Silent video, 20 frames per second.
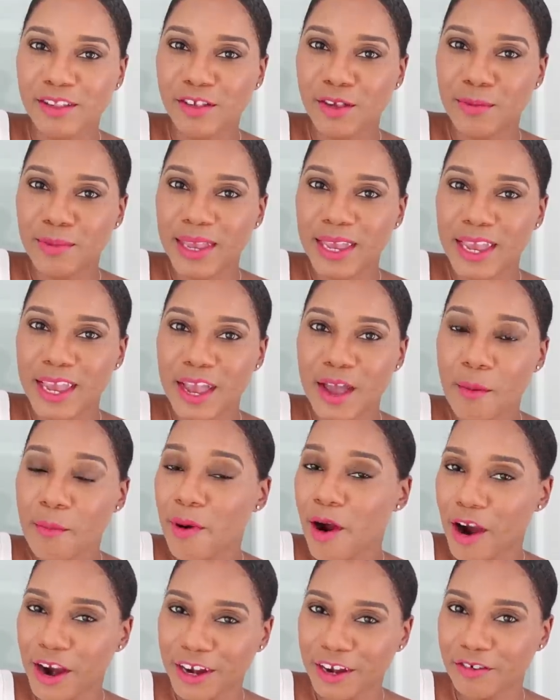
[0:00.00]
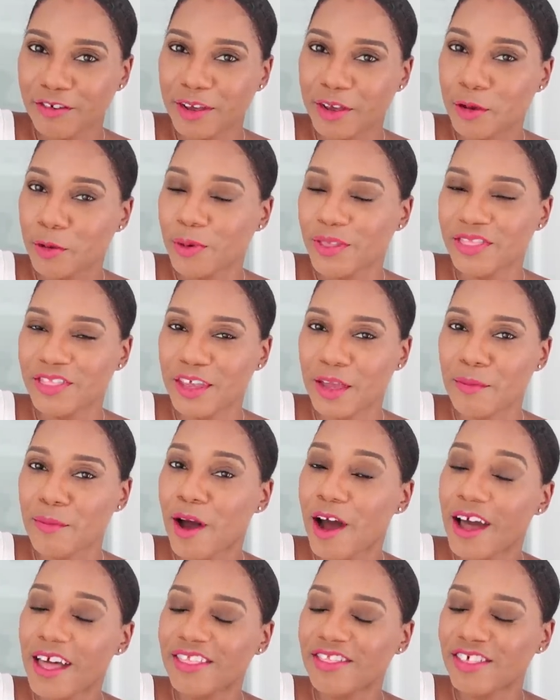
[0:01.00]
to be partnering with them
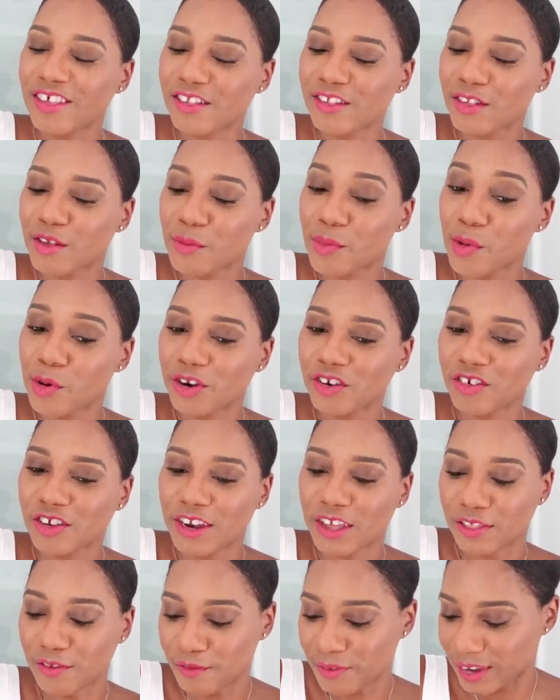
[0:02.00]
on this portion of the